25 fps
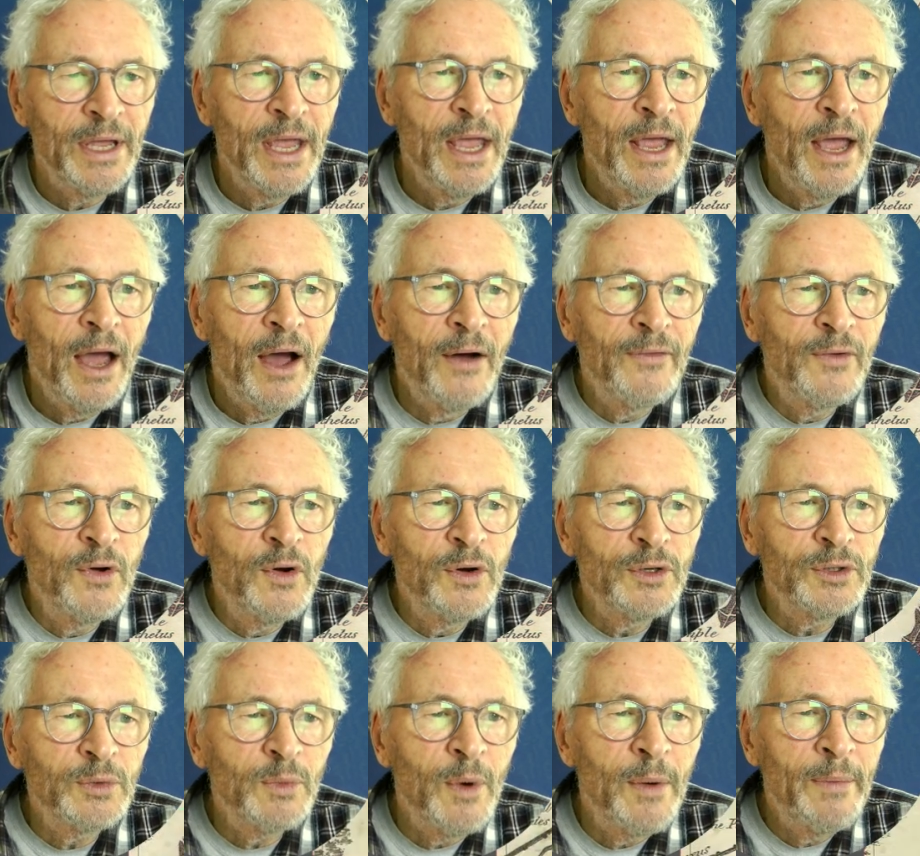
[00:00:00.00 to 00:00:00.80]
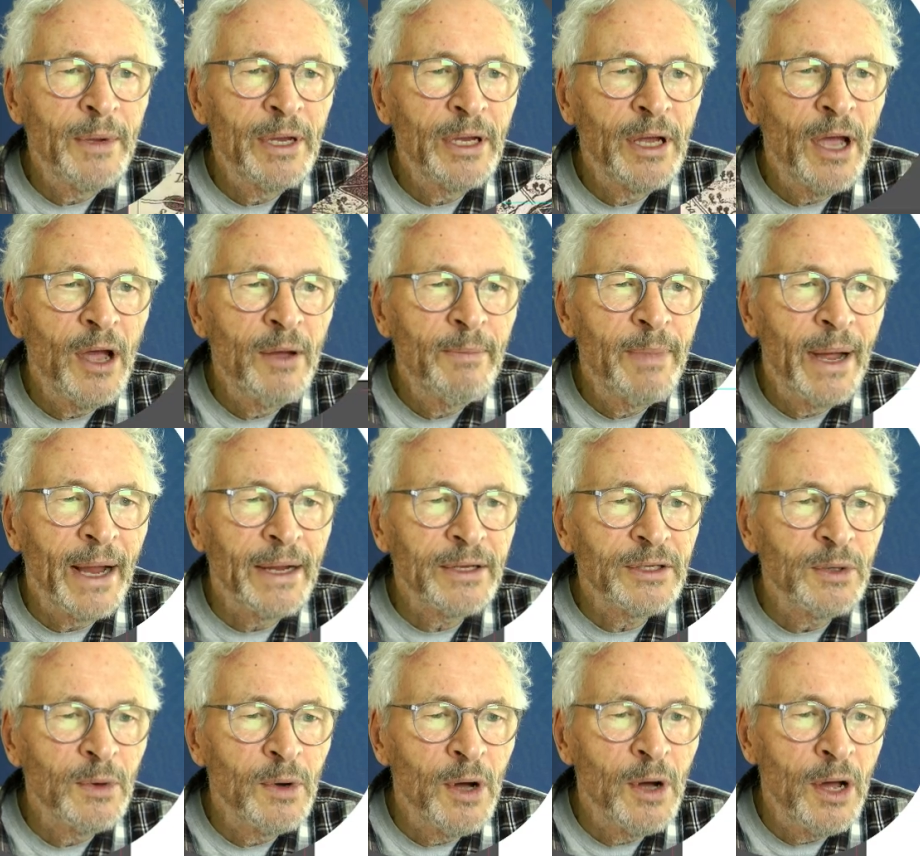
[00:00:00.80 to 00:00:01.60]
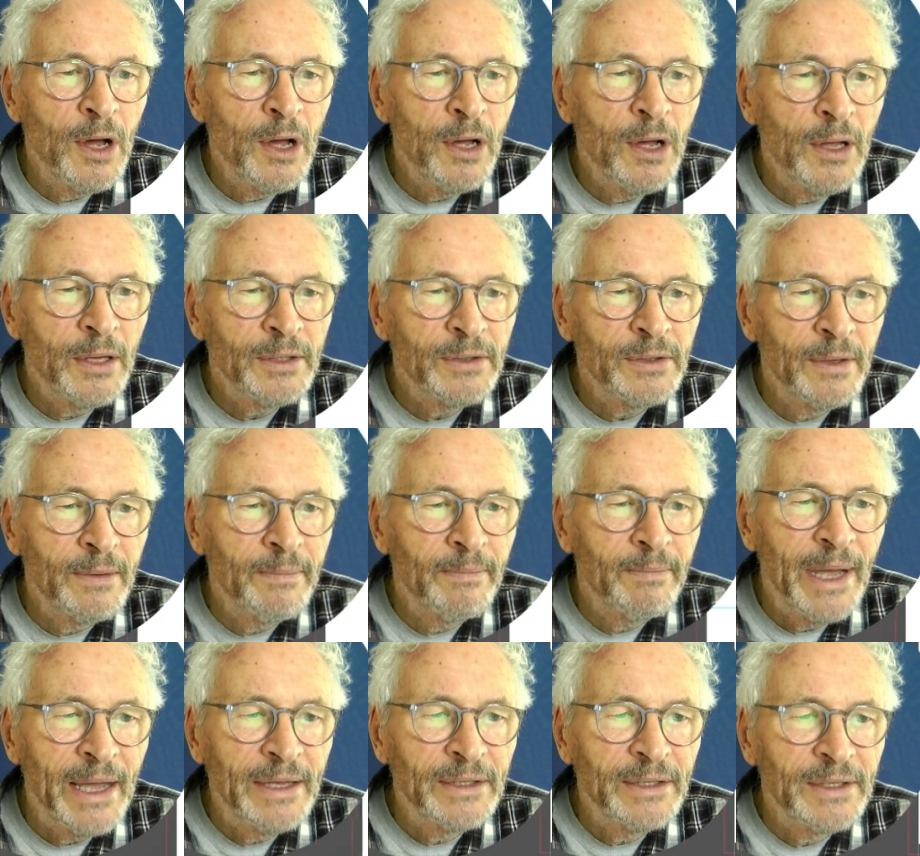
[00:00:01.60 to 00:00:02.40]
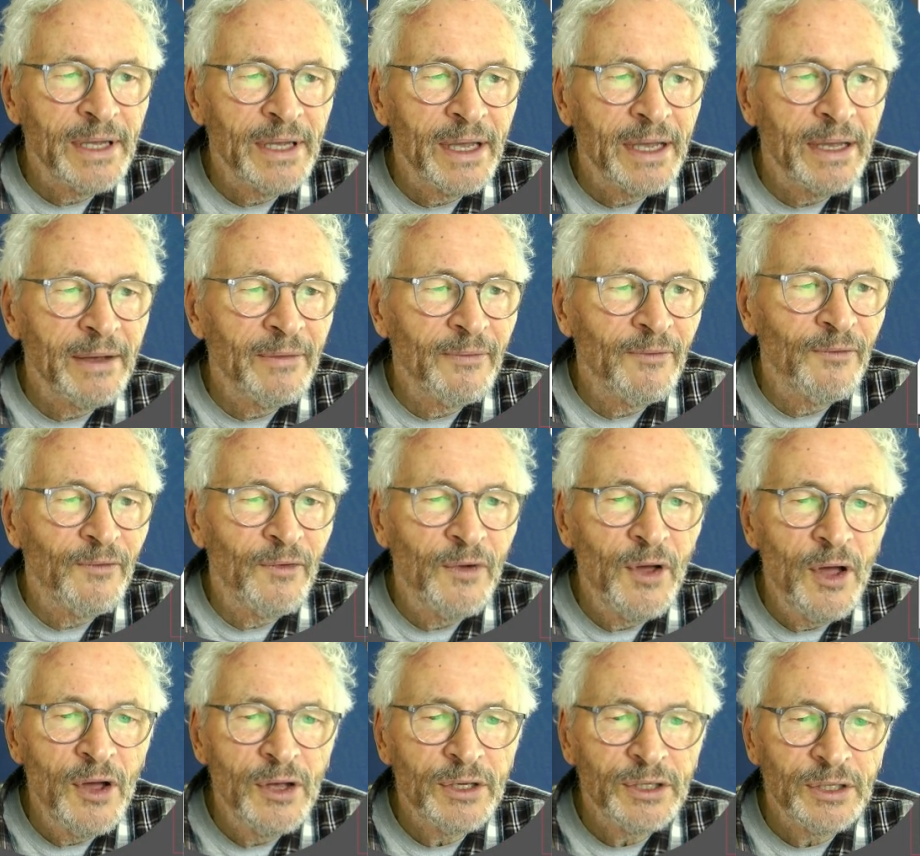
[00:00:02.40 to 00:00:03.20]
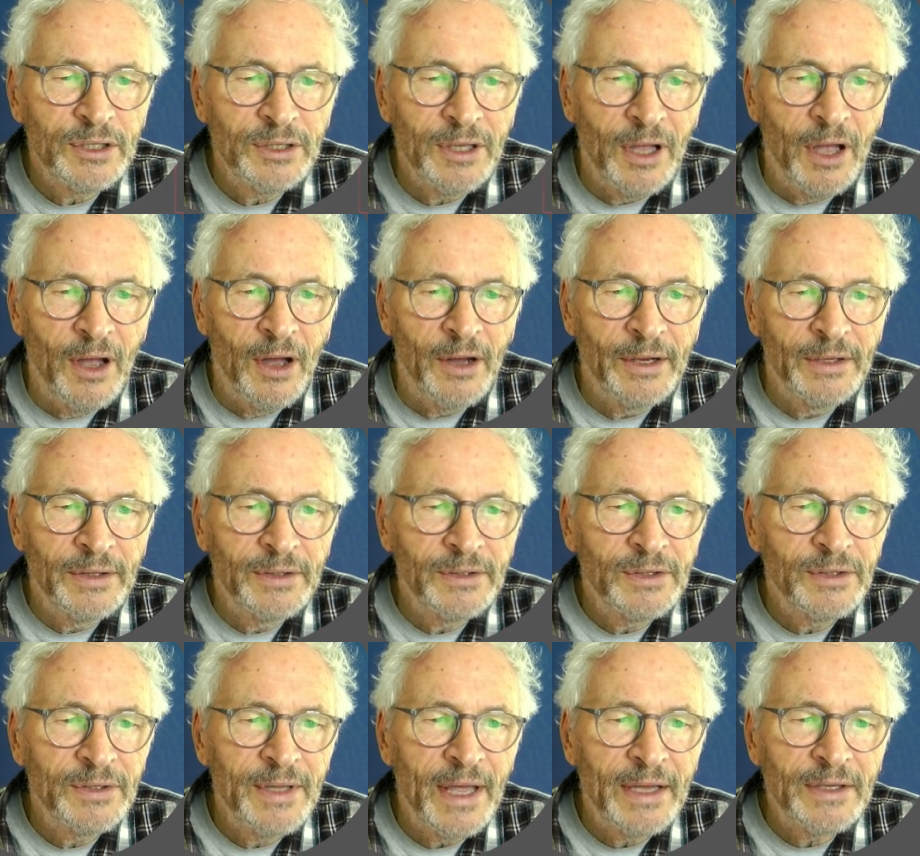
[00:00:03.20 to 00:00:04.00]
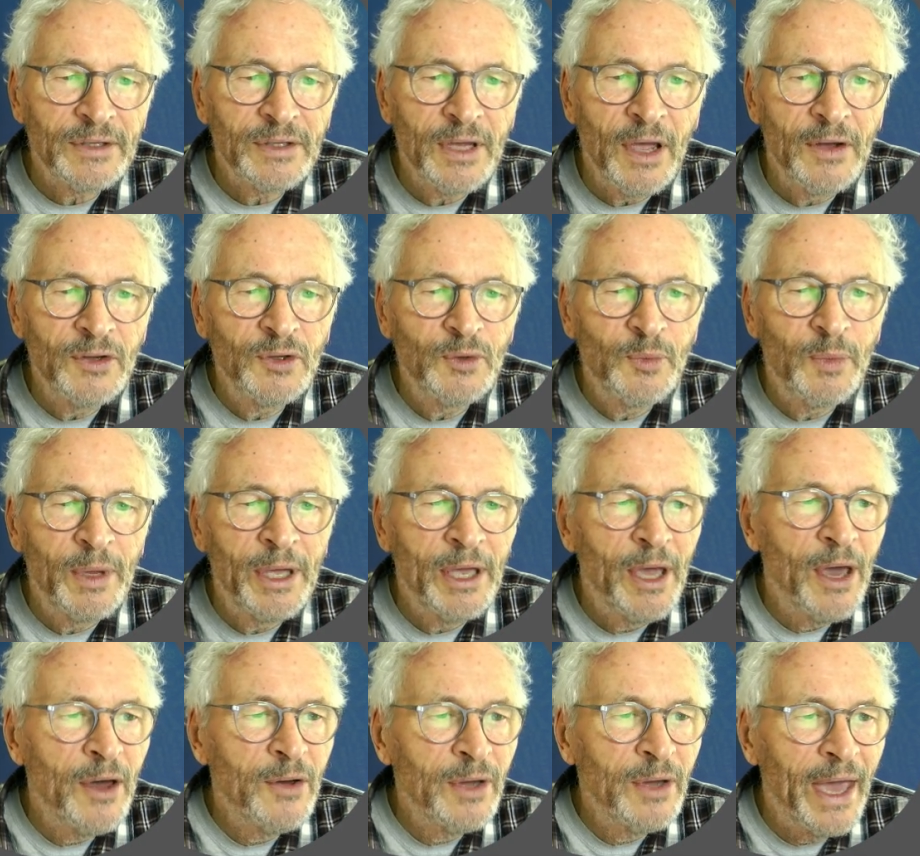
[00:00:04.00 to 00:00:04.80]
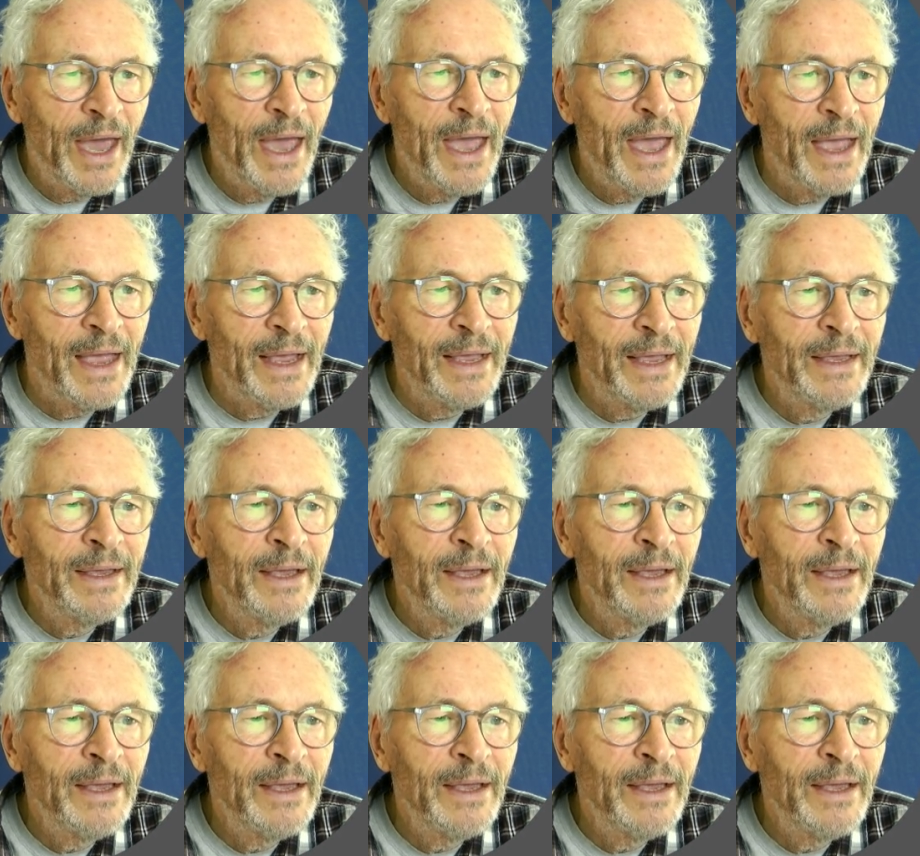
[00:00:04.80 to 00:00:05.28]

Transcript: Of course, when we go back to our basic verse lines, that's going to be okay